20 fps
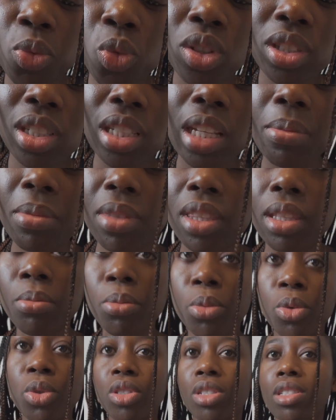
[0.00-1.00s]
Once I'm in the
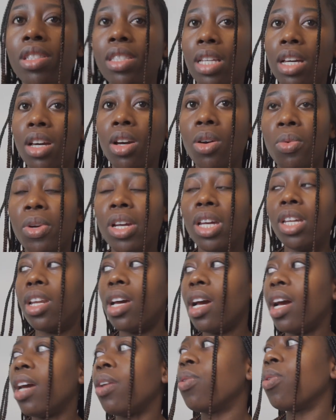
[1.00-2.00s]
mood to decorate,
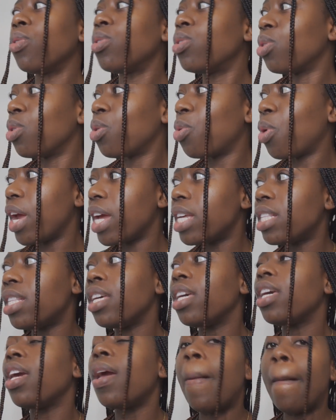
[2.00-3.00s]
I go too crazy.